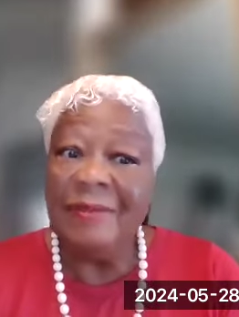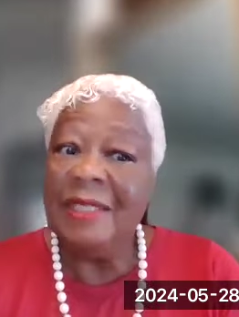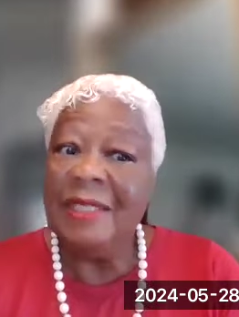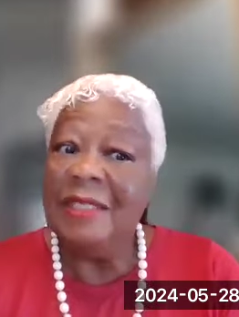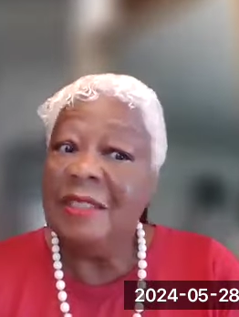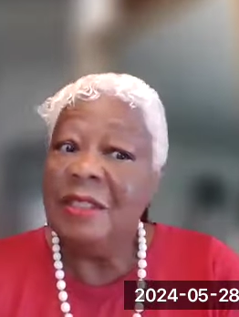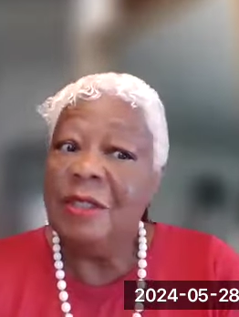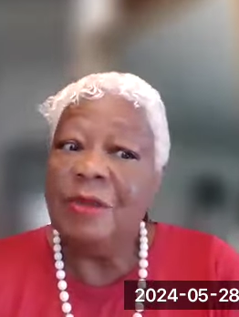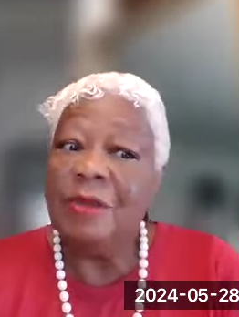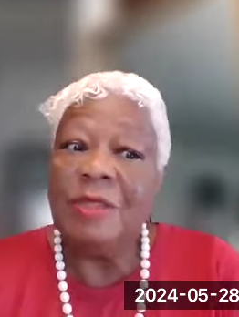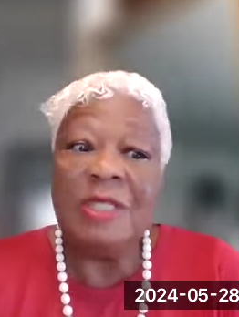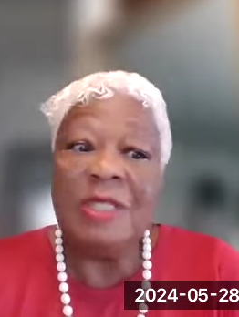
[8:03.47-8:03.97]

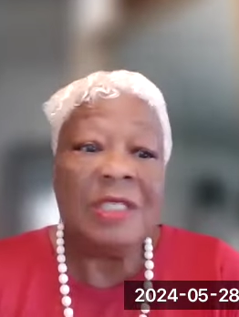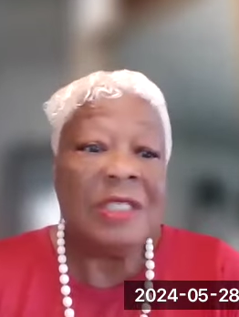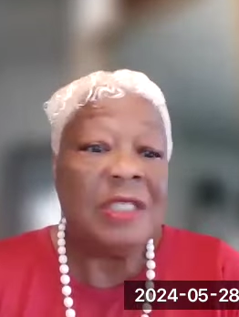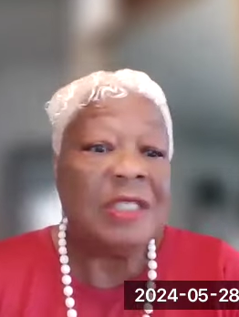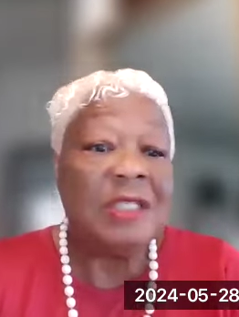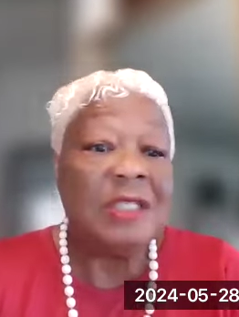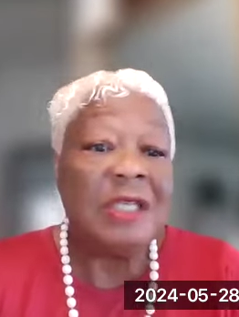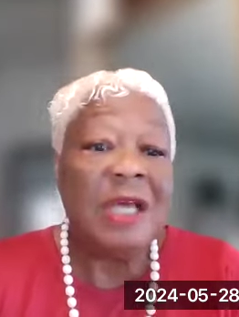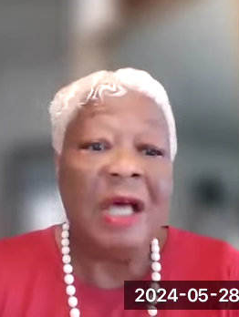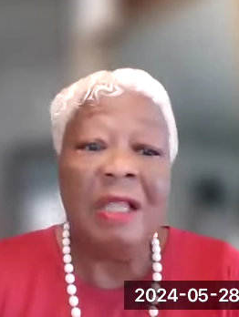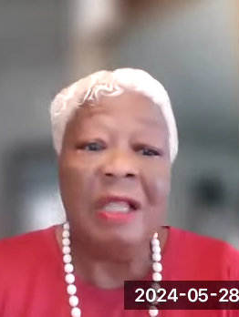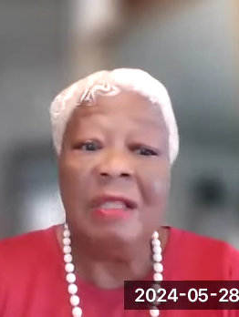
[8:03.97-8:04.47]
So this
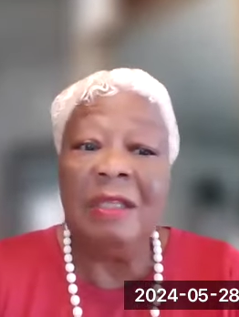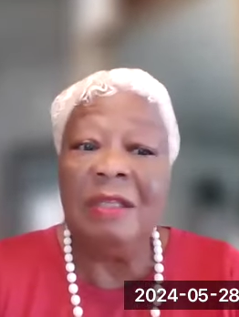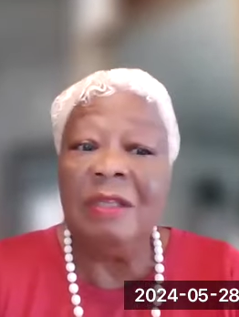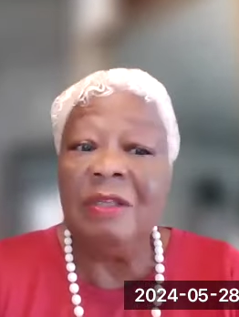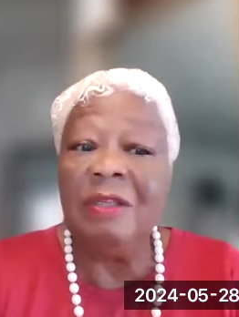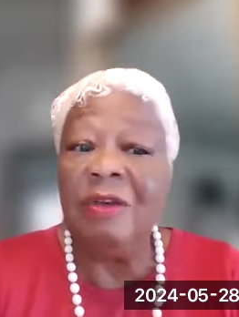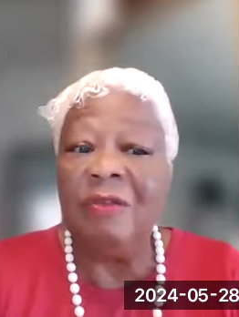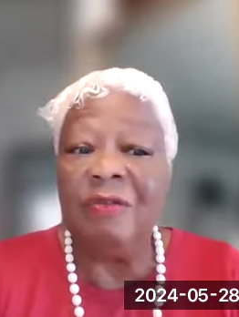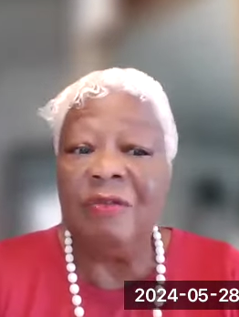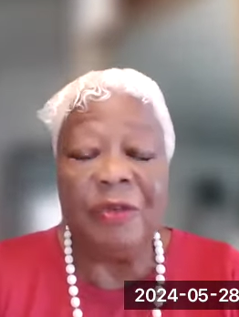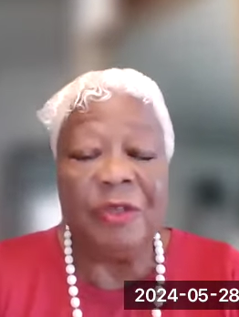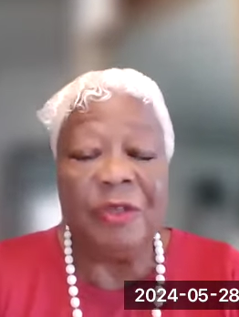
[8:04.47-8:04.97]
is all in
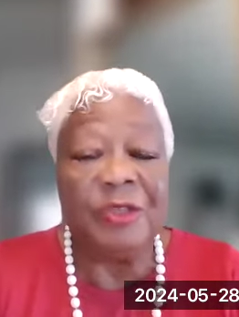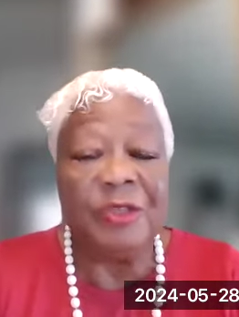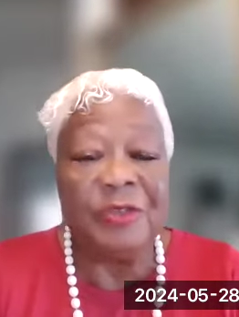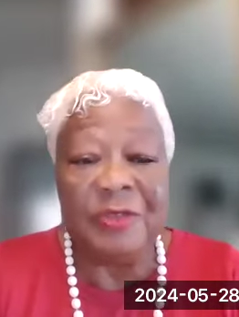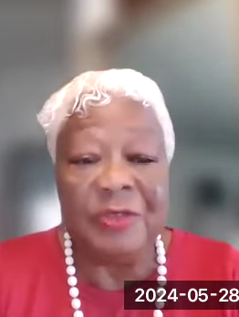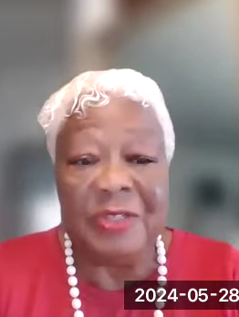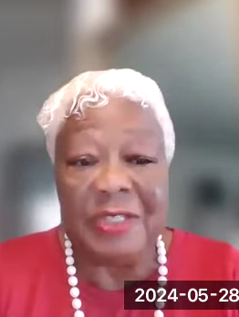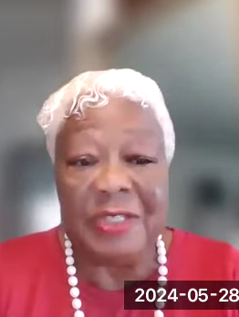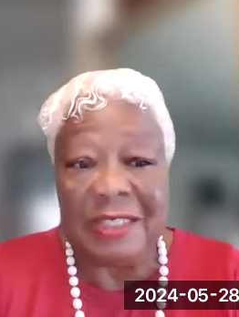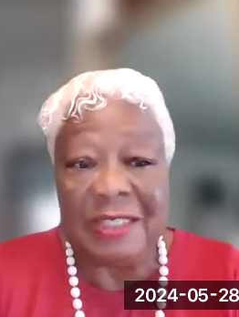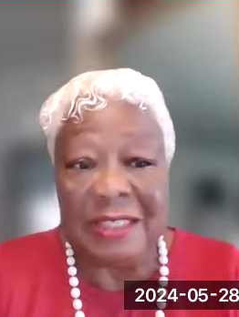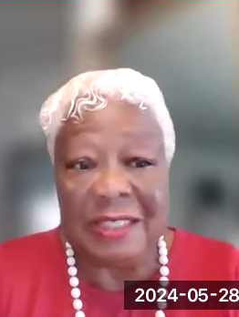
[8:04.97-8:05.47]
your first
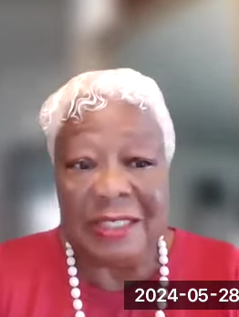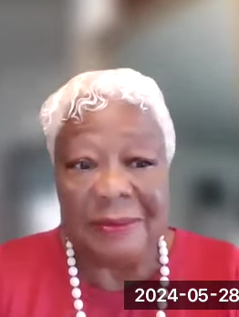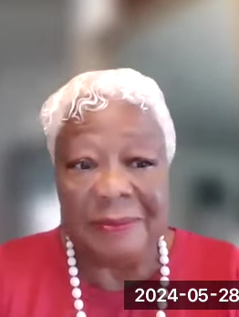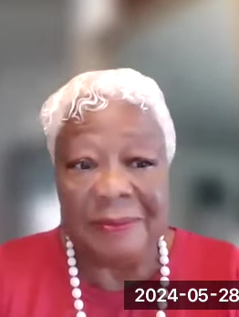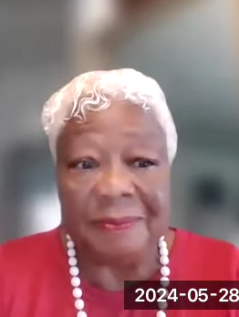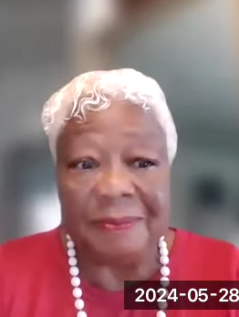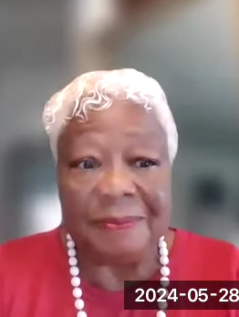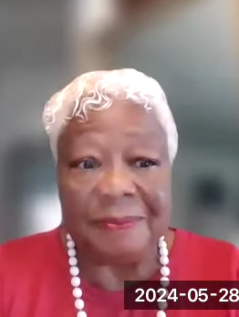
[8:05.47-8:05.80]
visit.